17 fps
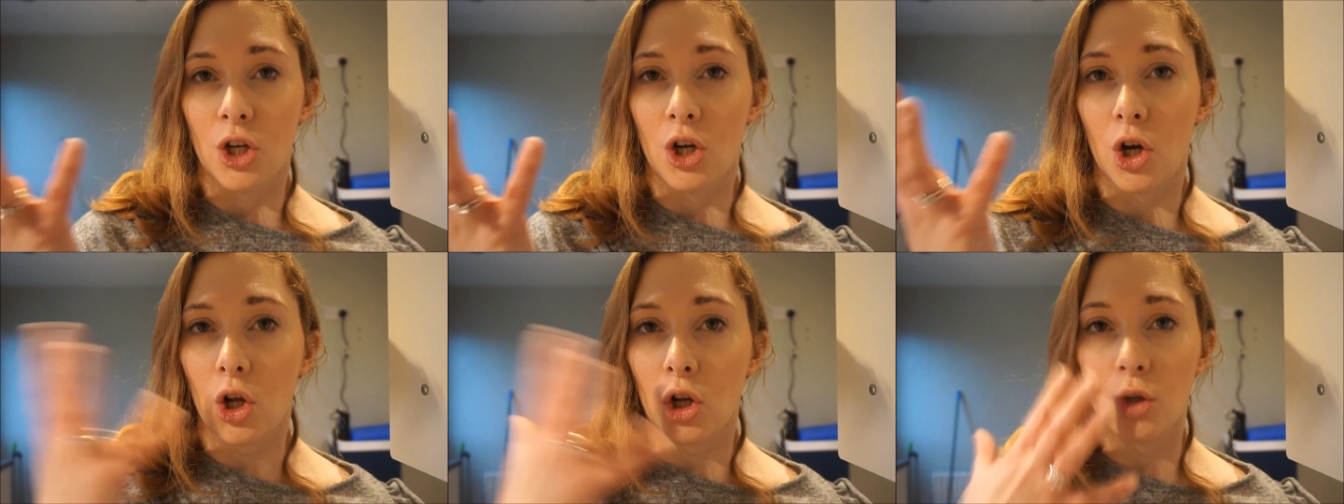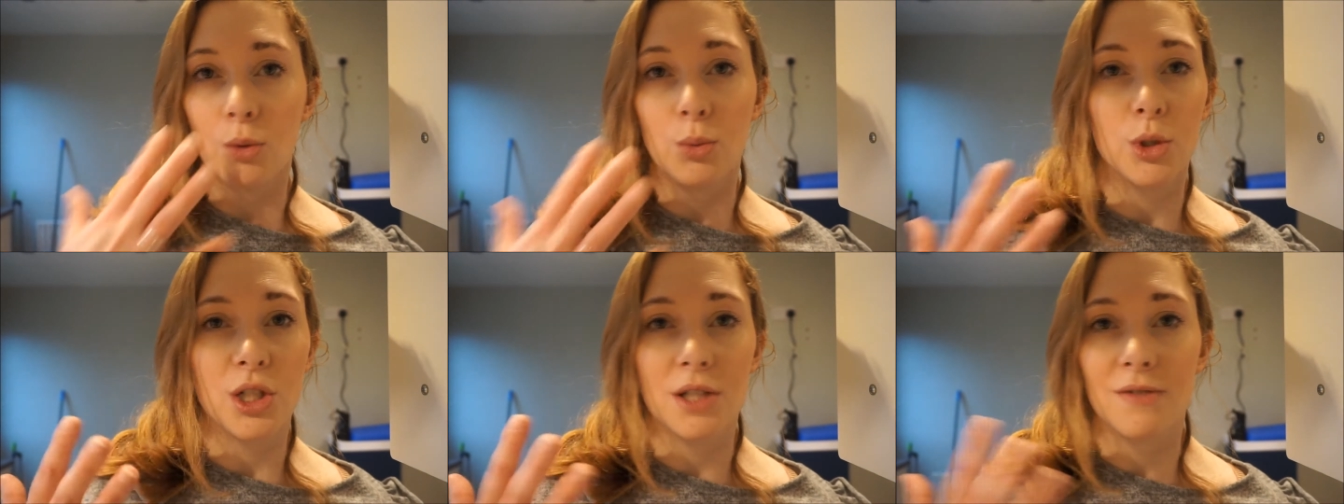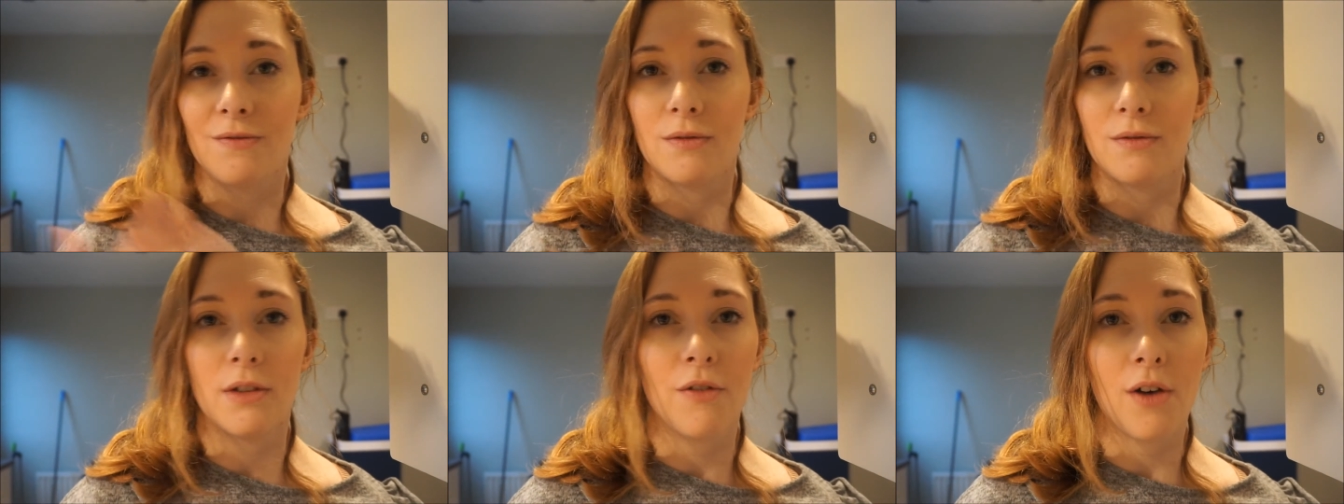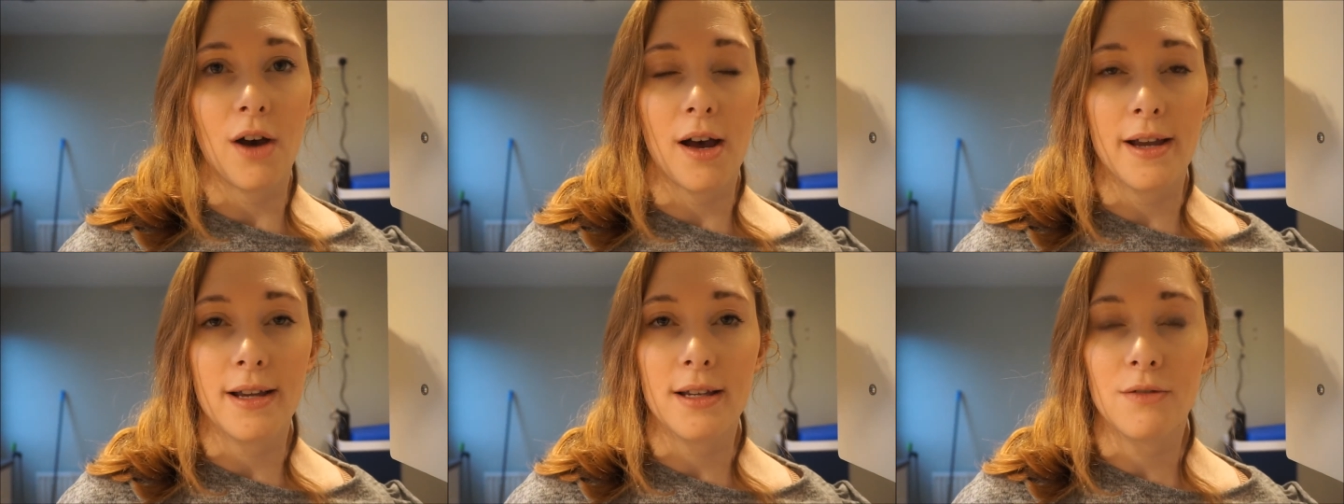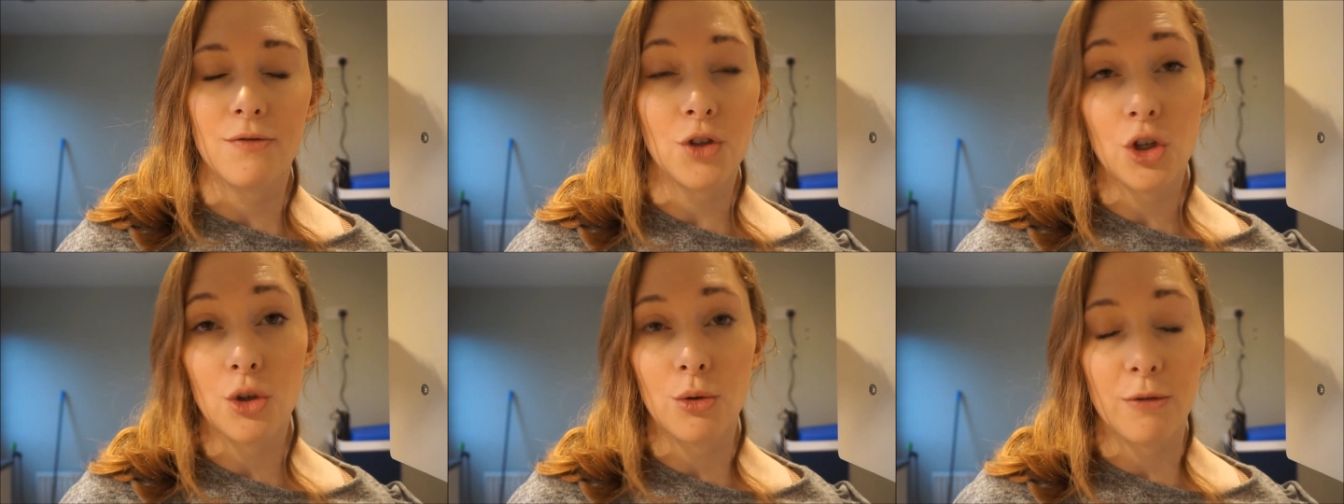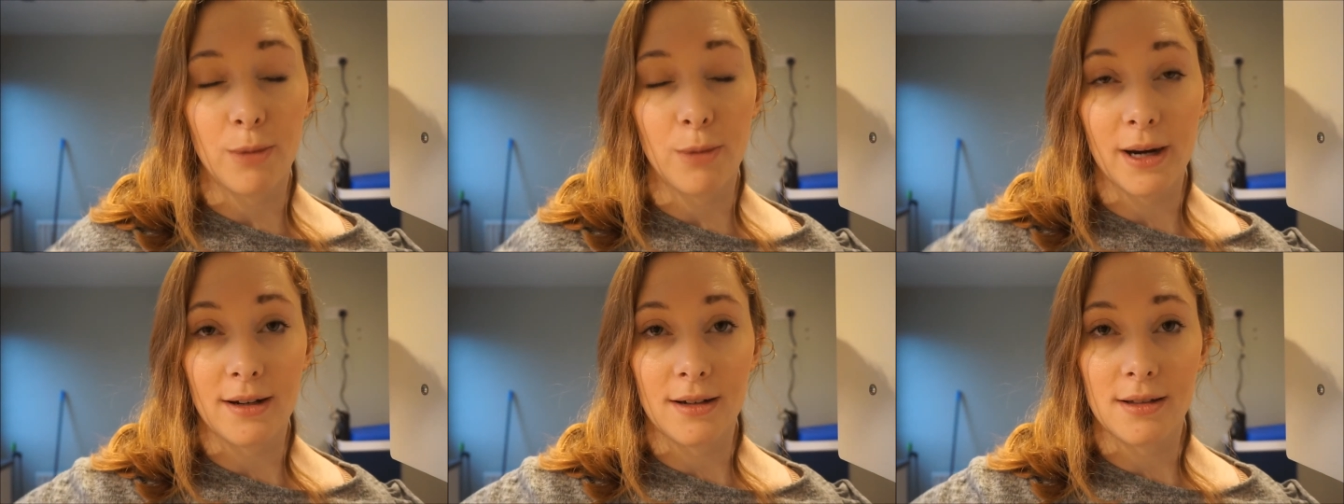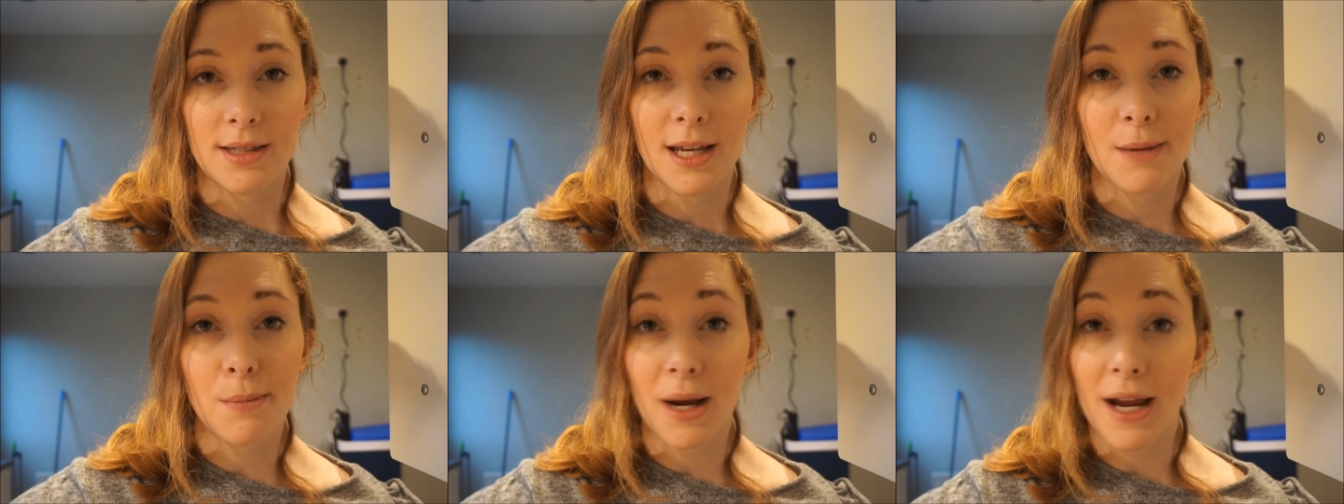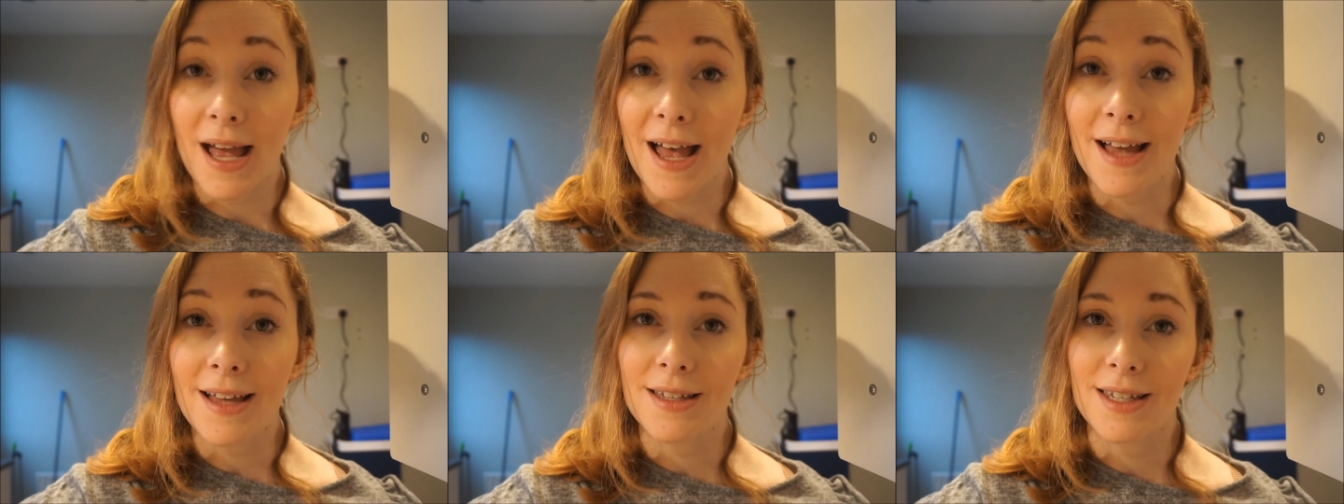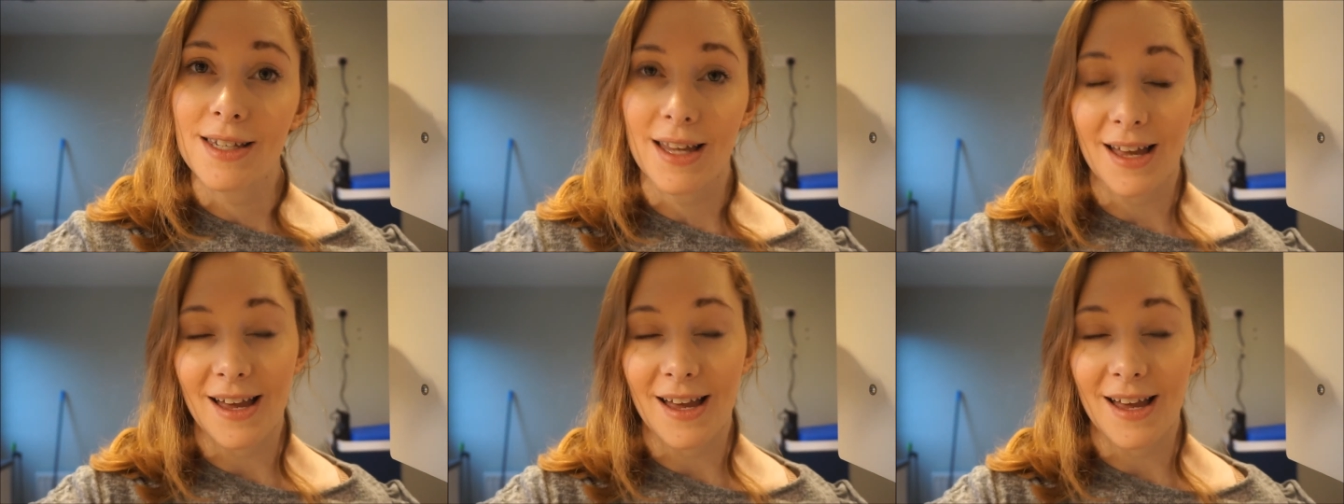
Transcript: Hollywoodified view of pregnancy in my head,